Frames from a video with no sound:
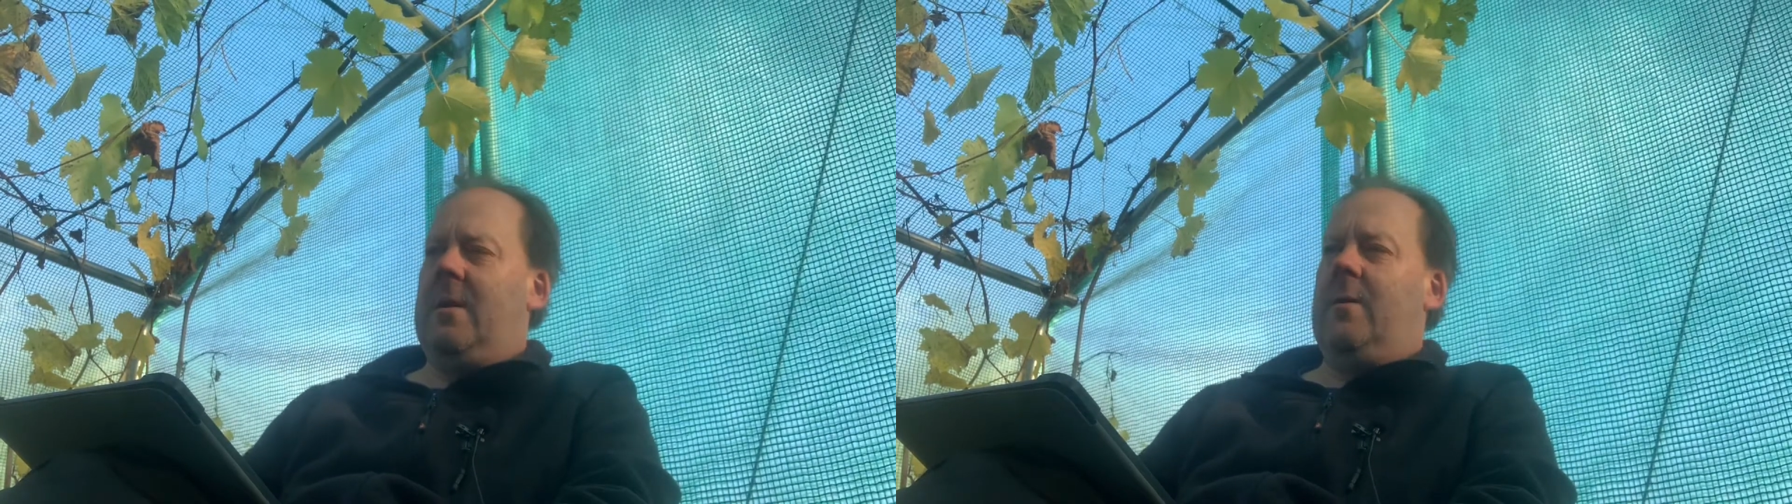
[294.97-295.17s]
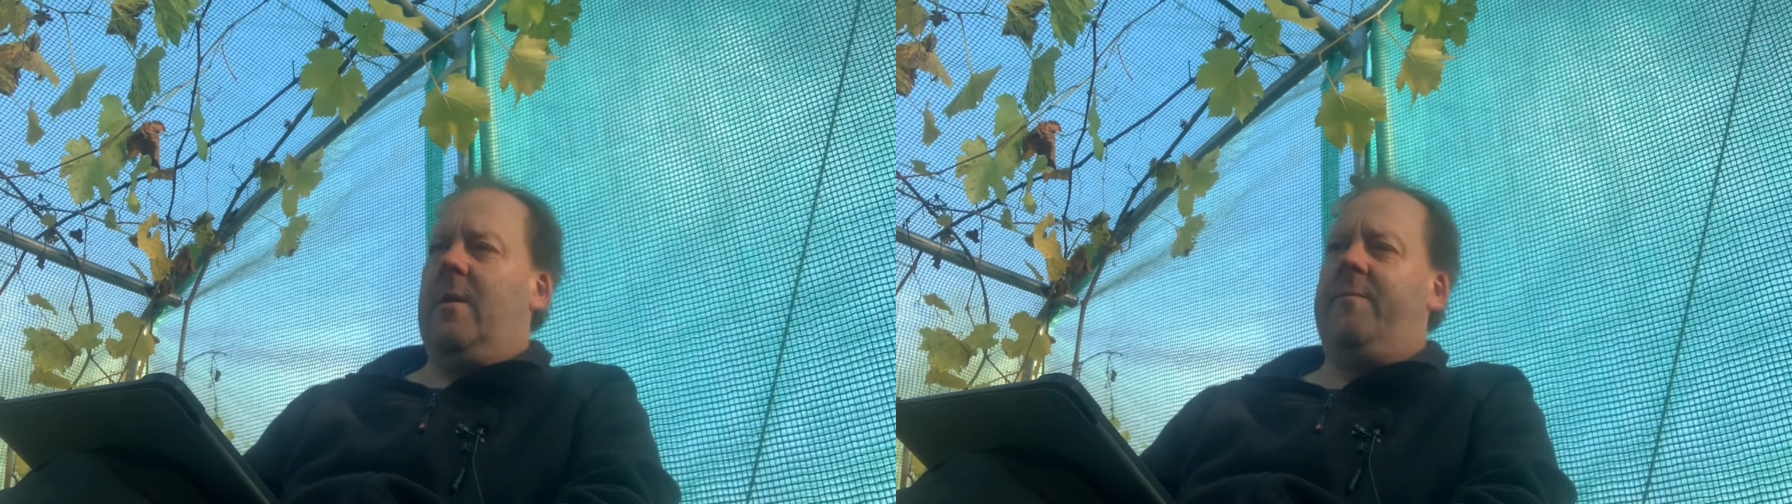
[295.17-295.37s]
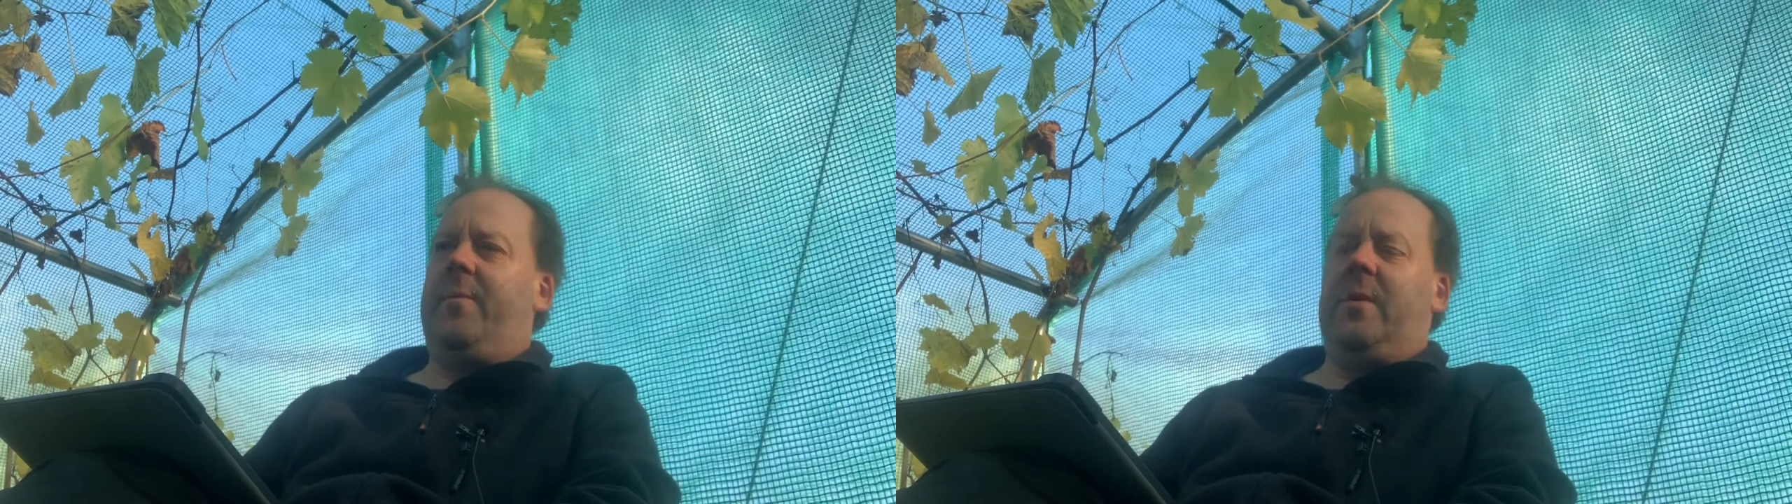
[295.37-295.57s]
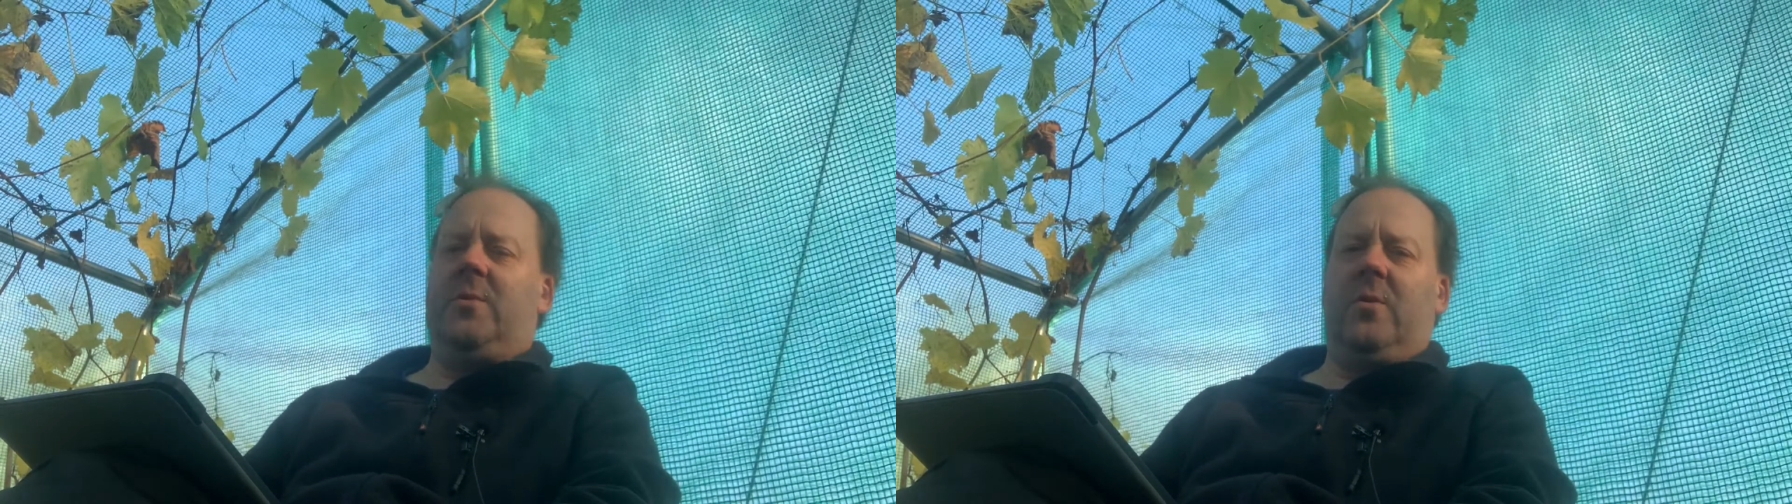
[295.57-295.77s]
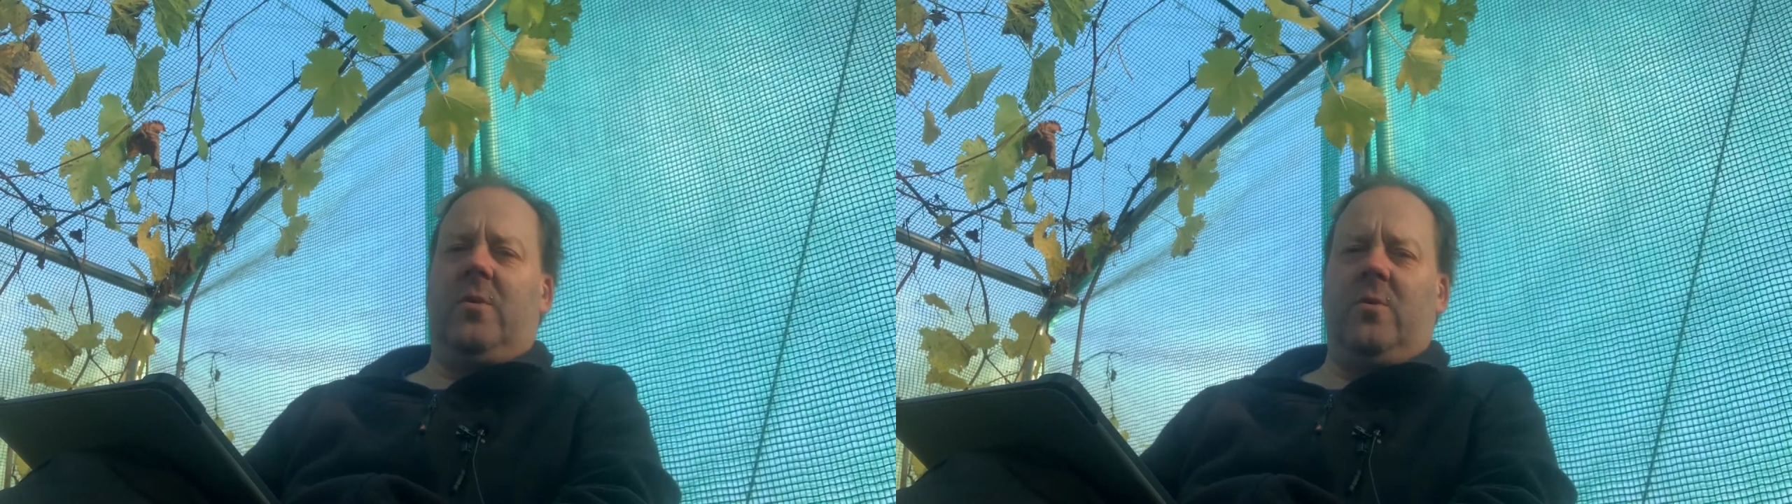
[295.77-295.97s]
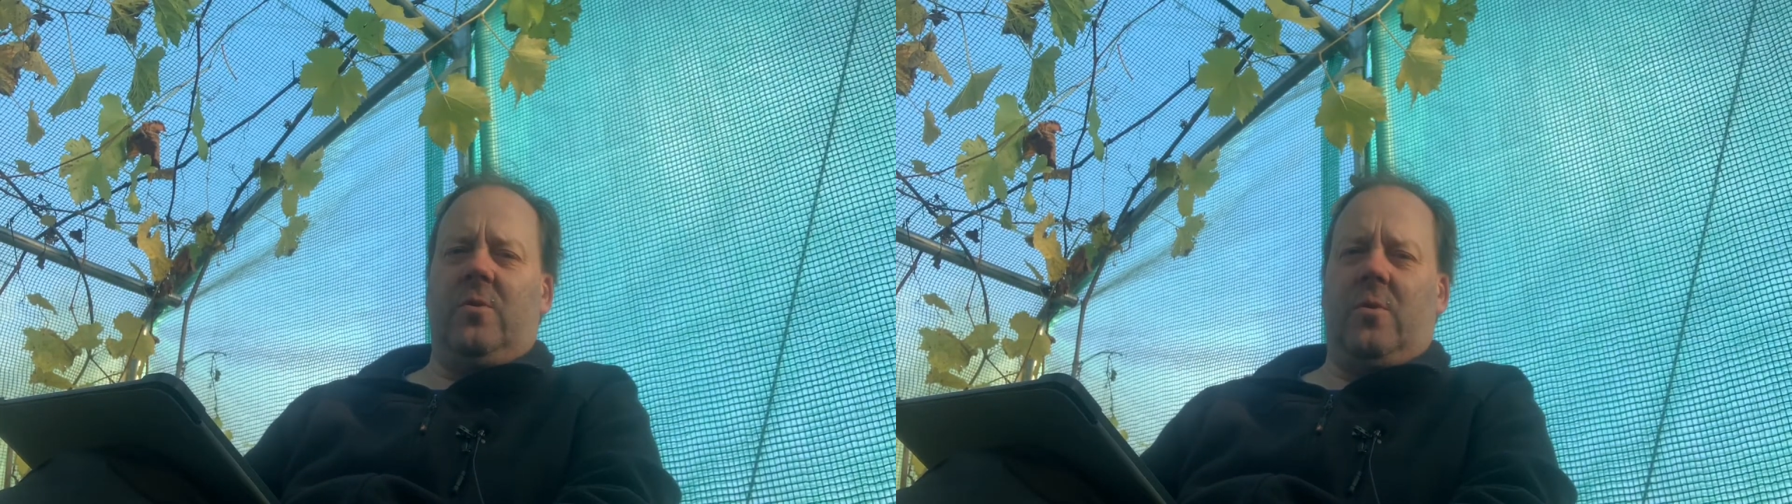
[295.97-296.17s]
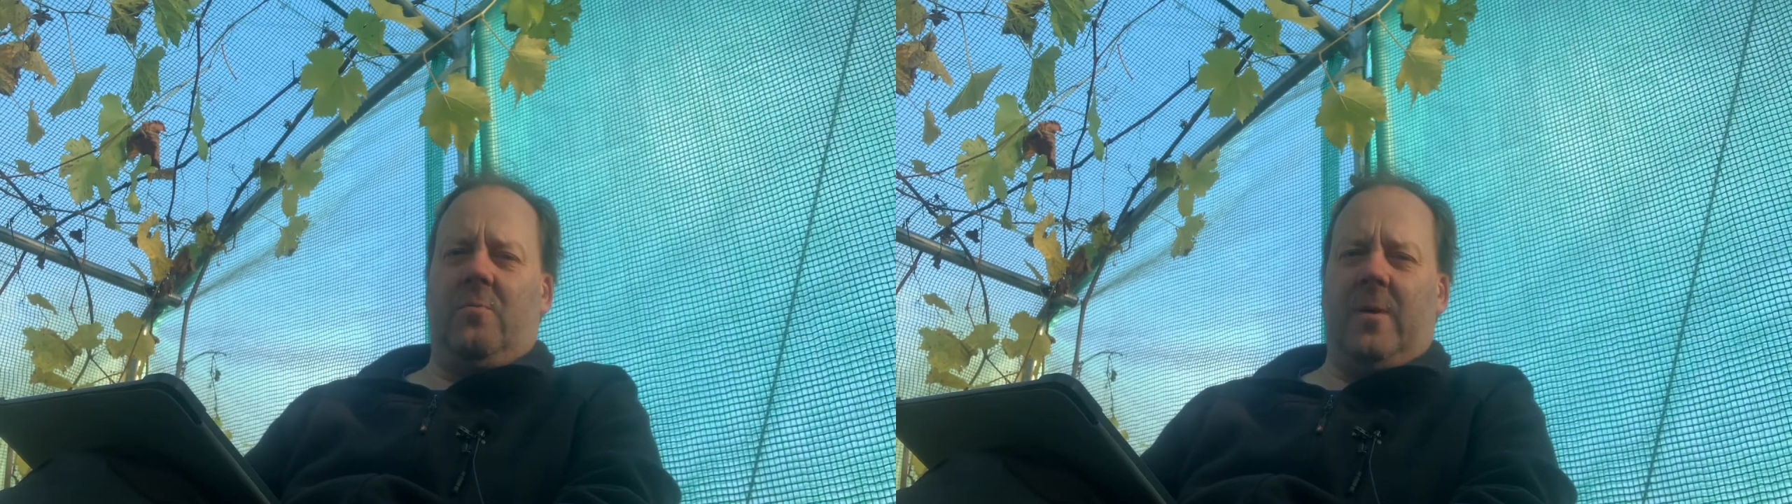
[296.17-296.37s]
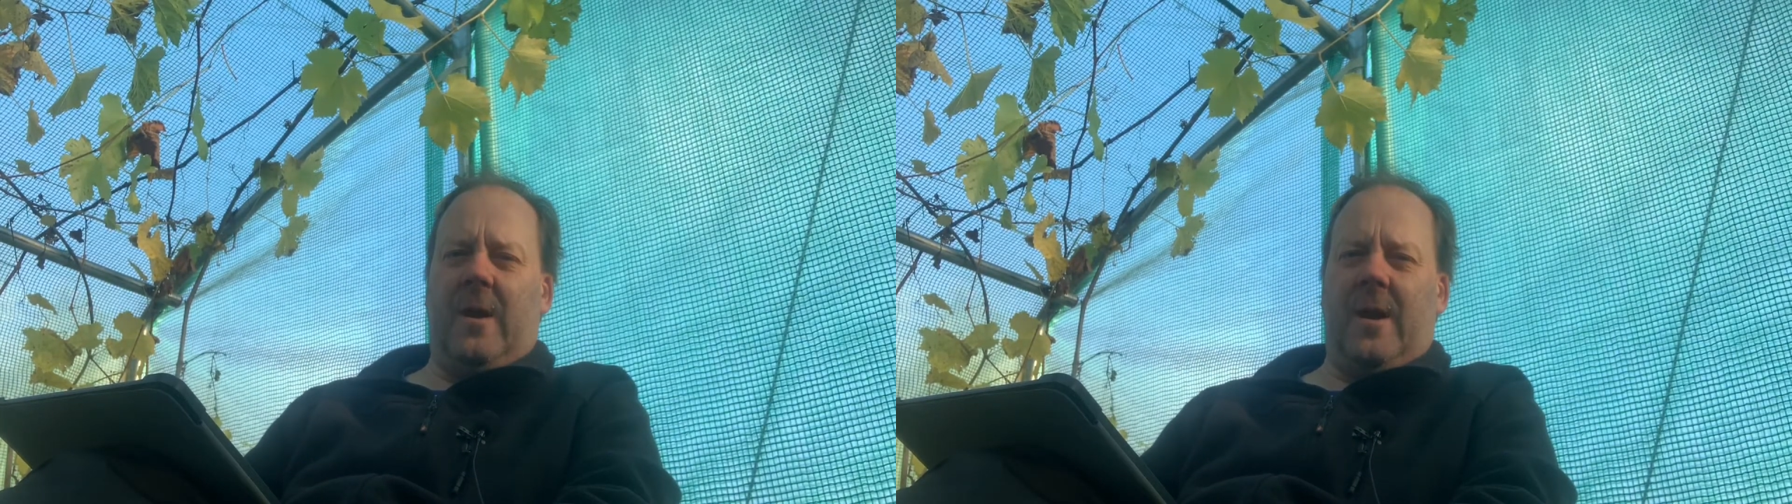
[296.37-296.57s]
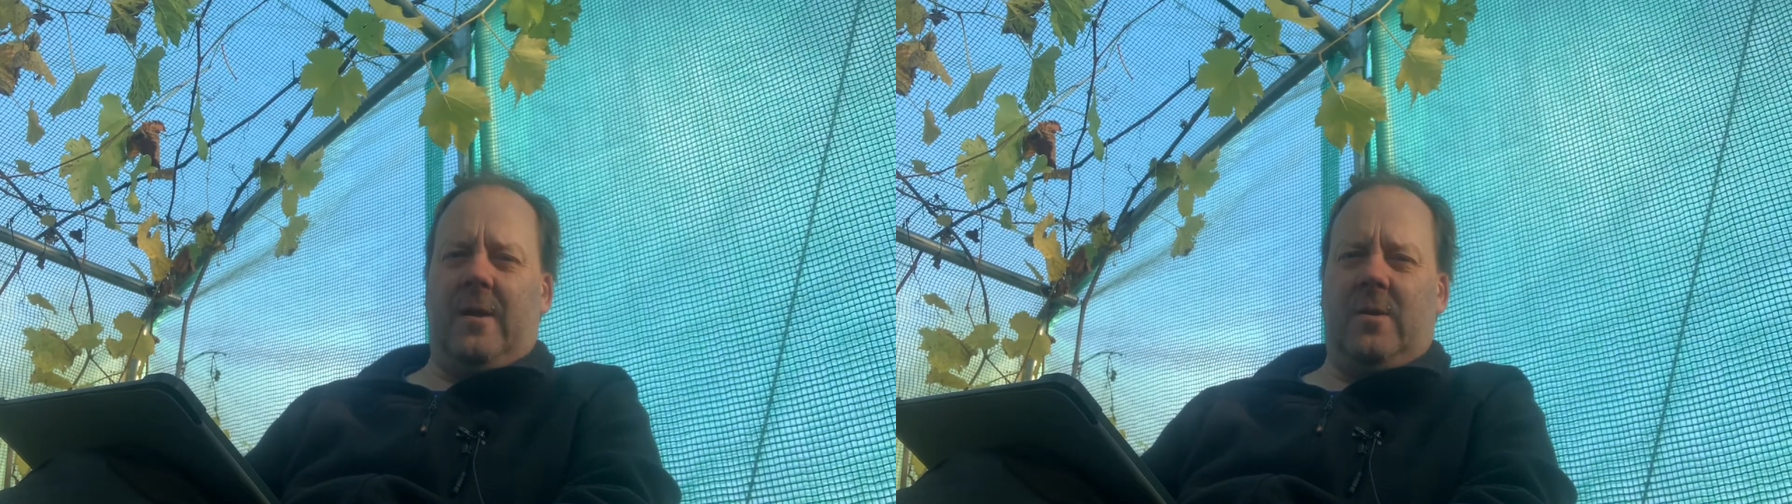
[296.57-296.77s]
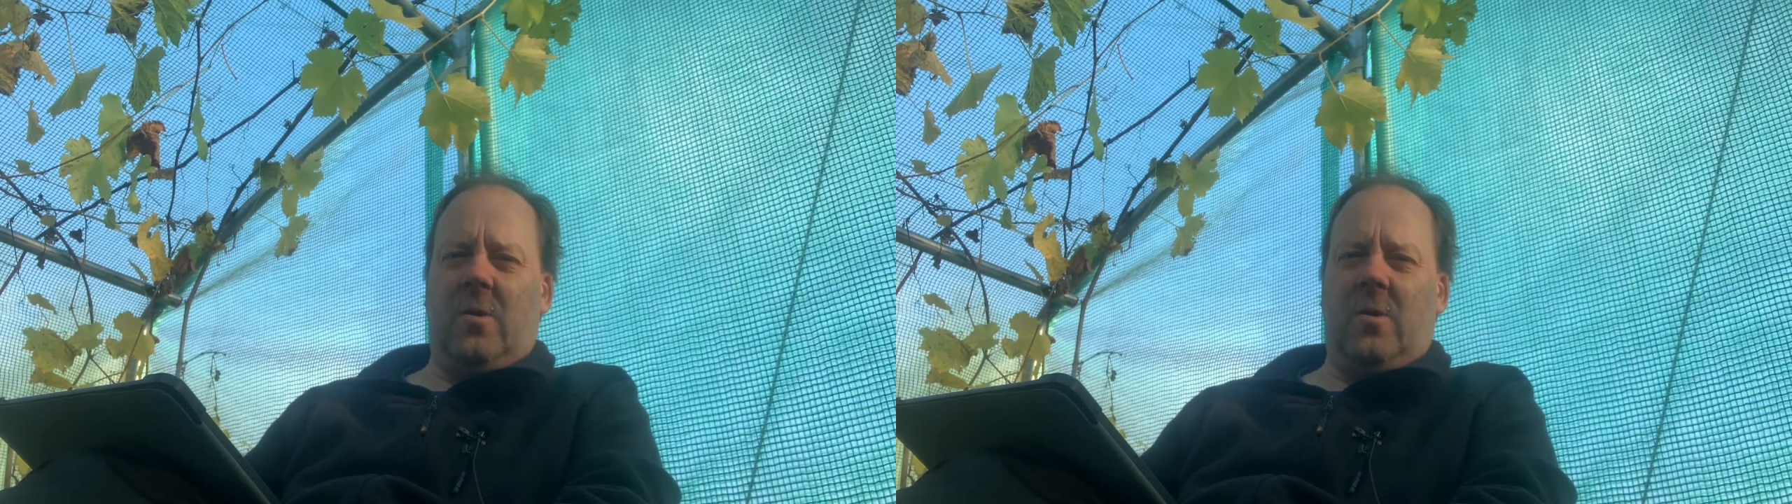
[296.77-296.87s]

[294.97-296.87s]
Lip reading: I've been doing cut and come again